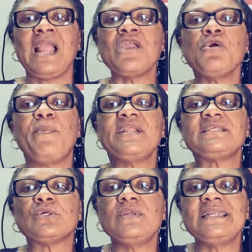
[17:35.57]
And you
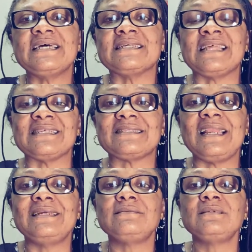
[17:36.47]
political leaders that are
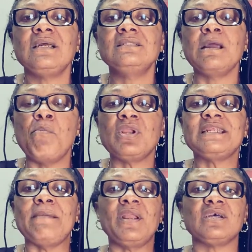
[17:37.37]
stealing the
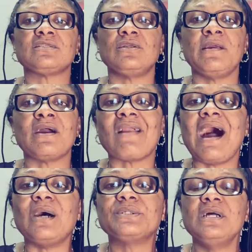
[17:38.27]
money that belongs to the
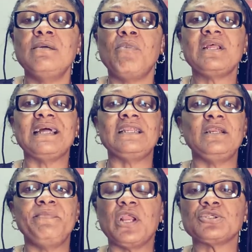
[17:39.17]
crowd, money
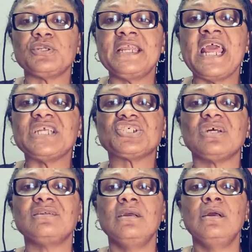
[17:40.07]
that belongs to the
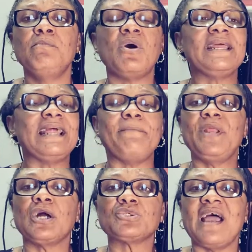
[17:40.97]
nation, money that
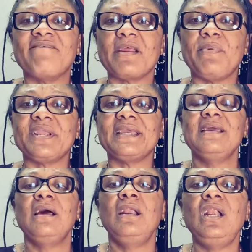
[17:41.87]
belongs to
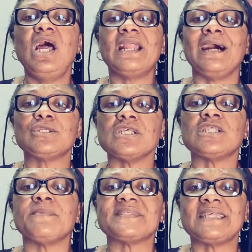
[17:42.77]
everybody, learn how to
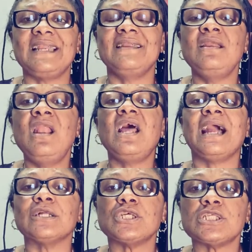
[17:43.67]
stop stealing.
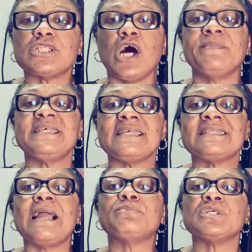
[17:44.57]
Learn how to stop. This is
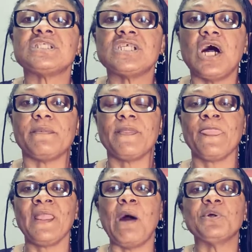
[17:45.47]
the time to
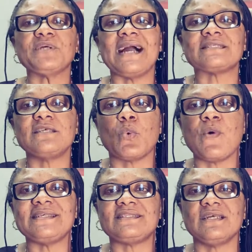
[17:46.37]
stop. I want to ask you a
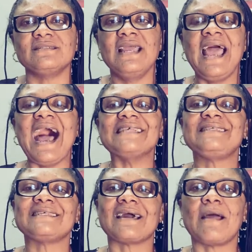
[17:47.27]
question. As
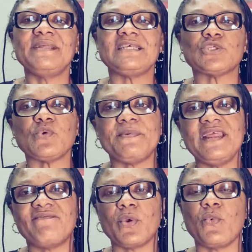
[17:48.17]
this calamity is
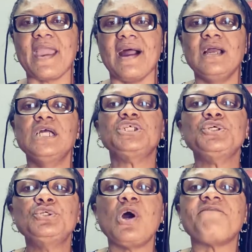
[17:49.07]
sweeping everywhere, do
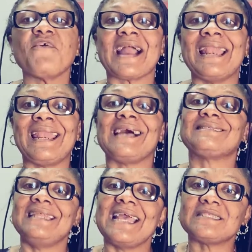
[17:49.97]
you know if you can
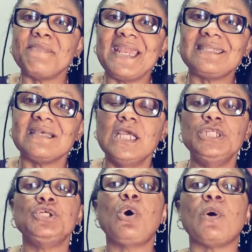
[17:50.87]
last the next minute?
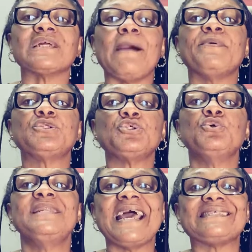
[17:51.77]
Do you know what happened to
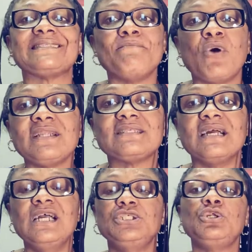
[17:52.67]
you next
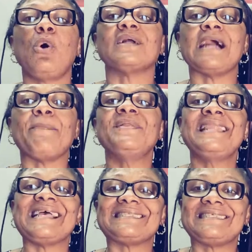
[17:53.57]
month? Do you know what
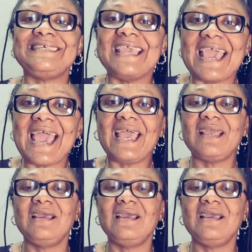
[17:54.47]
happened next year?